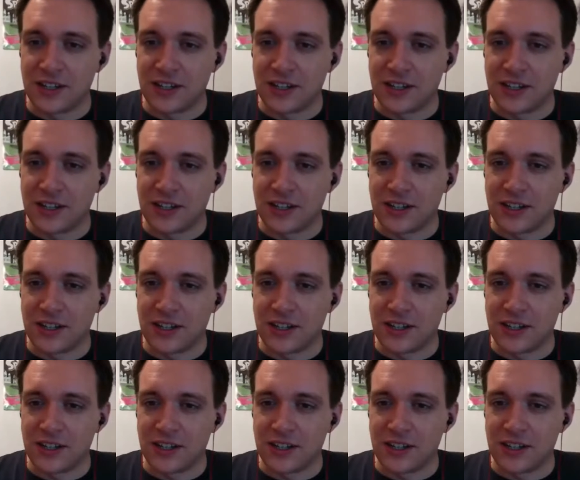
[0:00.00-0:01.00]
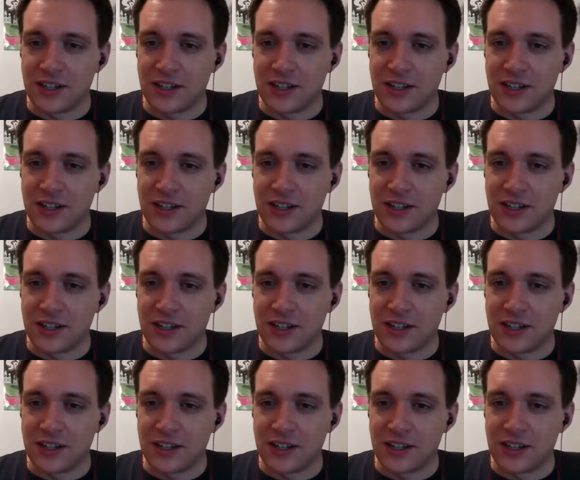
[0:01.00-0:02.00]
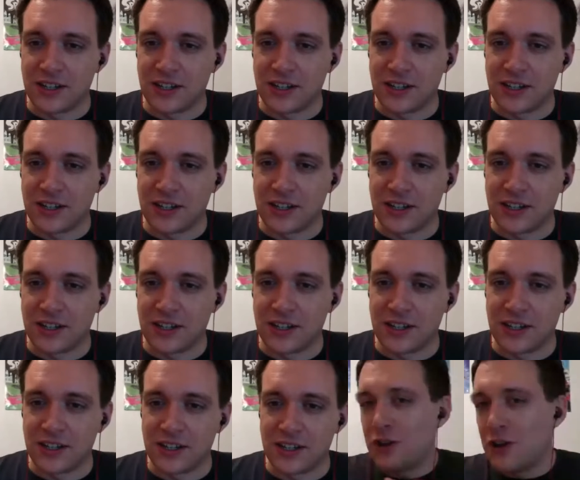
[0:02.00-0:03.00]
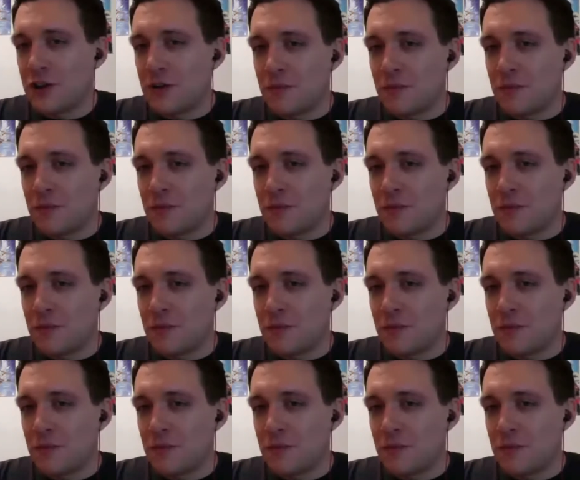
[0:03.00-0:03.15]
And if you don't have them, you're just playing as